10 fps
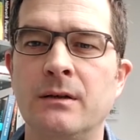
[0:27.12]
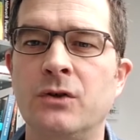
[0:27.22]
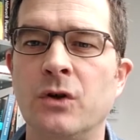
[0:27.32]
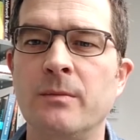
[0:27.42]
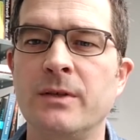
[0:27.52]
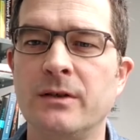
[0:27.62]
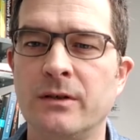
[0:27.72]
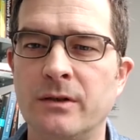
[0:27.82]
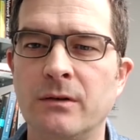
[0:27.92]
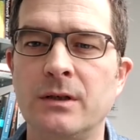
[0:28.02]
German
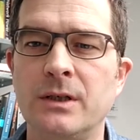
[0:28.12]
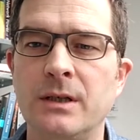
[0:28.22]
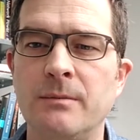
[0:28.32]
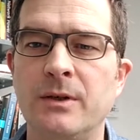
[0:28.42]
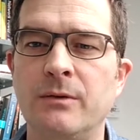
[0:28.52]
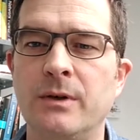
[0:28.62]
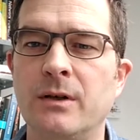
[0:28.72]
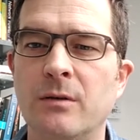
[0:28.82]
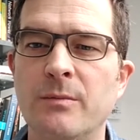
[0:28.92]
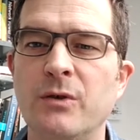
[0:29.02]
sociology between
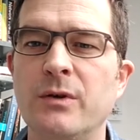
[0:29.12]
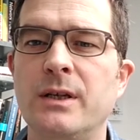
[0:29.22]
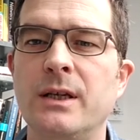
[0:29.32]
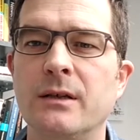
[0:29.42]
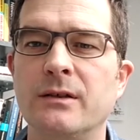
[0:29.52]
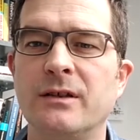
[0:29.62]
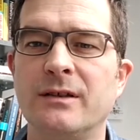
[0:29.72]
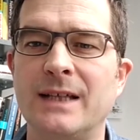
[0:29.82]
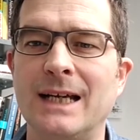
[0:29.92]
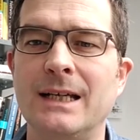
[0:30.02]
community and
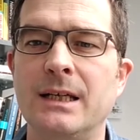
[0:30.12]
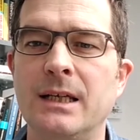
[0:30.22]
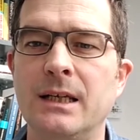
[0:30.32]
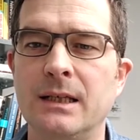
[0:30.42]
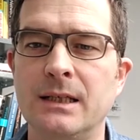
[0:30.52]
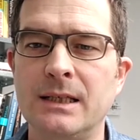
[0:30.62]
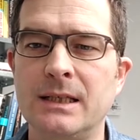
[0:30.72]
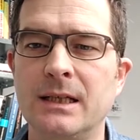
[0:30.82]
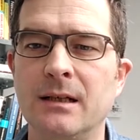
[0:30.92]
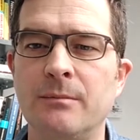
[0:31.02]
society is
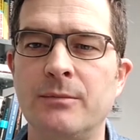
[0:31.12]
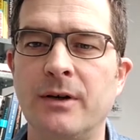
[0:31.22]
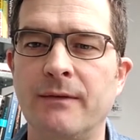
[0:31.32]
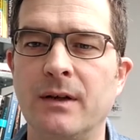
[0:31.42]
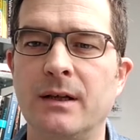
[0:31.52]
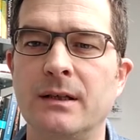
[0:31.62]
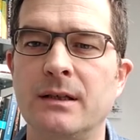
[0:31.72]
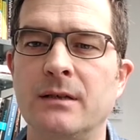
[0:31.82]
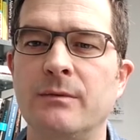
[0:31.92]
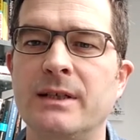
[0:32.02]
still prevalent.
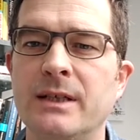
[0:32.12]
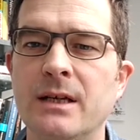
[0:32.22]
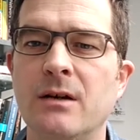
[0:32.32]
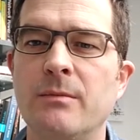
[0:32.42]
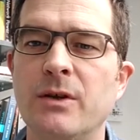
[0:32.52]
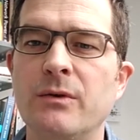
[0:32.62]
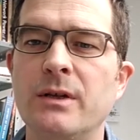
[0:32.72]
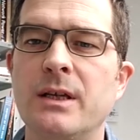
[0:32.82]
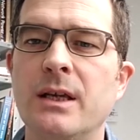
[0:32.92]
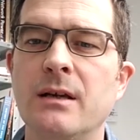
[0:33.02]
So we see
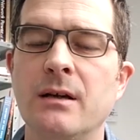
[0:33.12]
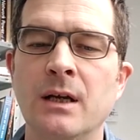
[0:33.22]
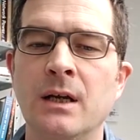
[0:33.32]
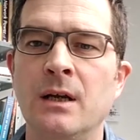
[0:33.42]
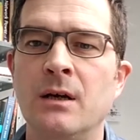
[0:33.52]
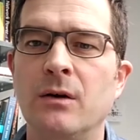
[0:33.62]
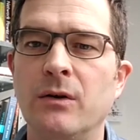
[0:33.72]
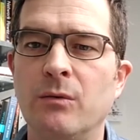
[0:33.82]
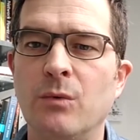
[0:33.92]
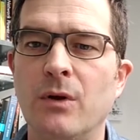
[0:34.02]
community
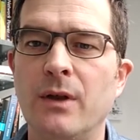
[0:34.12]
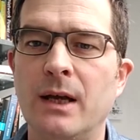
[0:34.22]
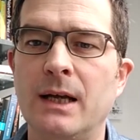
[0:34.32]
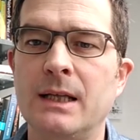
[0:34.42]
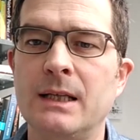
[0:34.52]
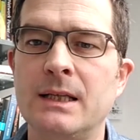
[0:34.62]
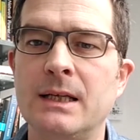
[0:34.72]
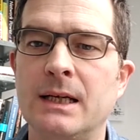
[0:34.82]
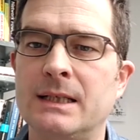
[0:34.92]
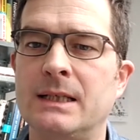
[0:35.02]
on the one hand
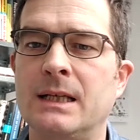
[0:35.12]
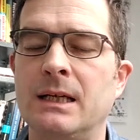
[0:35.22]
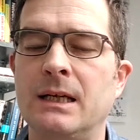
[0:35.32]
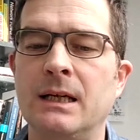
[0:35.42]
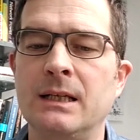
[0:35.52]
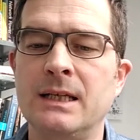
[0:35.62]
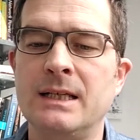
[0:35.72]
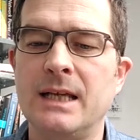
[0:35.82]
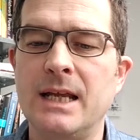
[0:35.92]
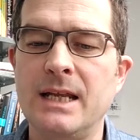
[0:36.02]
as
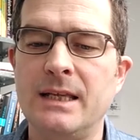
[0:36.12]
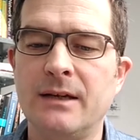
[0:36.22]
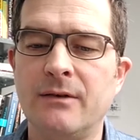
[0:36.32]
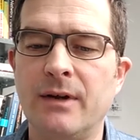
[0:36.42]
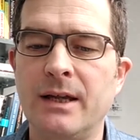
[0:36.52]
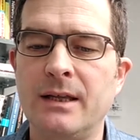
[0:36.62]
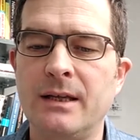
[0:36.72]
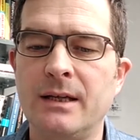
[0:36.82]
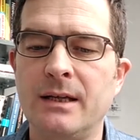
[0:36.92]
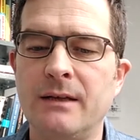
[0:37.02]
these
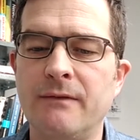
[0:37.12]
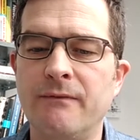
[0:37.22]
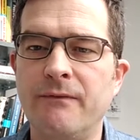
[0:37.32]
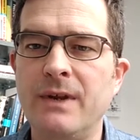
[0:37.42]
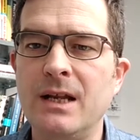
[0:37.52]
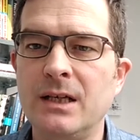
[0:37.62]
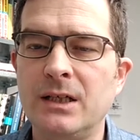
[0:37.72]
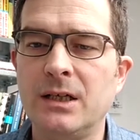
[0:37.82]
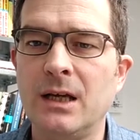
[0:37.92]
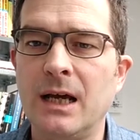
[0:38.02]
integrated,
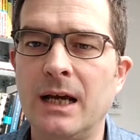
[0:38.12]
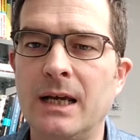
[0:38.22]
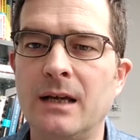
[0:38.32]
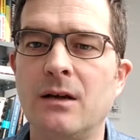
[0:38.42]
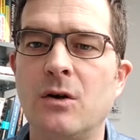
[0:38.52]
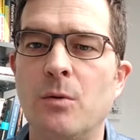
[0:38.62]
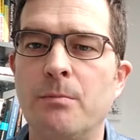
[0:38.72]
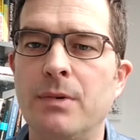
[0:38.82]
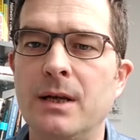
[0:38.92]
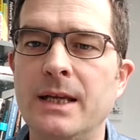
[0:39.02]
village-like,
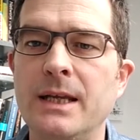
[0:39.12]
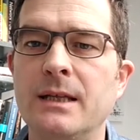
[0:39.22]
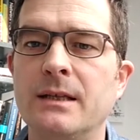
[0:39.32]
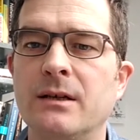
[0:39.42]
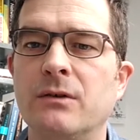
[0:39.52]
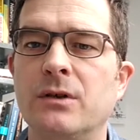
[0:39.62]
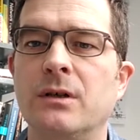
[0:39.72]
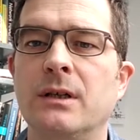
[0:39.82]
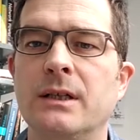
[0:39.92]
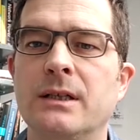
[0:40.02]
complete
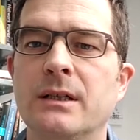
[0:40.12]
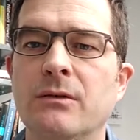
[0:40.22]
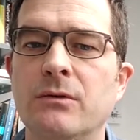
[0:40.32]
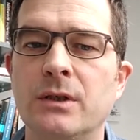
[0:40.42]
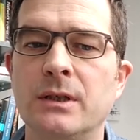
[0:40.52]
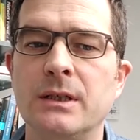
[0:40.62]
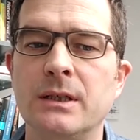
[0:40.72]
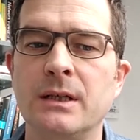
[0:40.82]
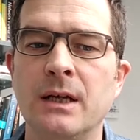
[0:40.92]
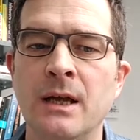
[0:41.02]
social institutions